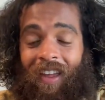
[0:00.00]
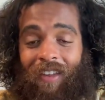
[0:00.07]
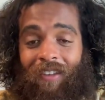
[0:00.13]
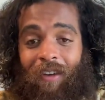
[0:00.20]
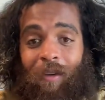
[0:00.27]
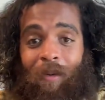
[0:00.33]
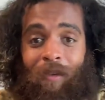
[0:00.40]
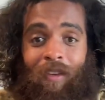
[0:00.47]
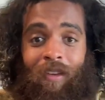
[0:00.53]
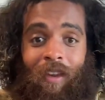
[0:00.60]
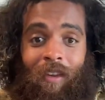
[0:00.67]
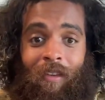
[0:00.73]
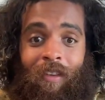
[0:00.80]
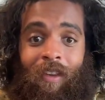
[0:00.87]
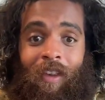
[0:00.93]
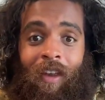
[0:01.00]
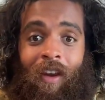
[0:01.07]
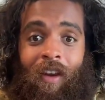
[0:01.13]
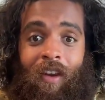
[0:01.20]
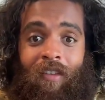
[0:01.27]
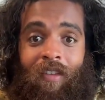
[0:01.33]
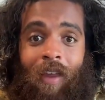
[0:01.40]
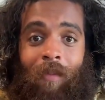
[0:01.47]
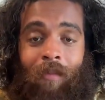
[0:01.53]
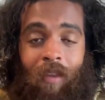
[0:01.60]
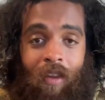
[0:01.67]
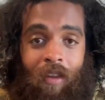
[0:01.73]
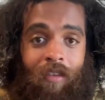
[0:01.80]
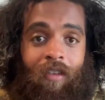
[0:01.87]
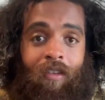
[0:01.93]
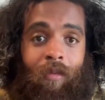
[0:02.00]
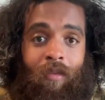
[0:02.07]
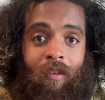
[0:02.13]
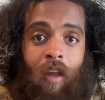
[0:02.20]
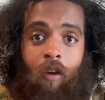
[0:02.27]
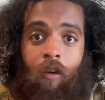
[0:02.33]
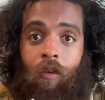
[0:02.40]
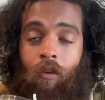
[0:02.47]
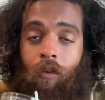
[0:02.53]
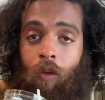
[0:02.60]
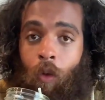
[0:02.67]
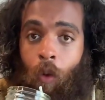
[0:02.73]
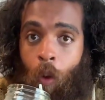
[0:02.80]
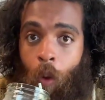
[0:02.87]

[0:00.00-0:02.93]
like it's always like a lot of the same things It's recycled.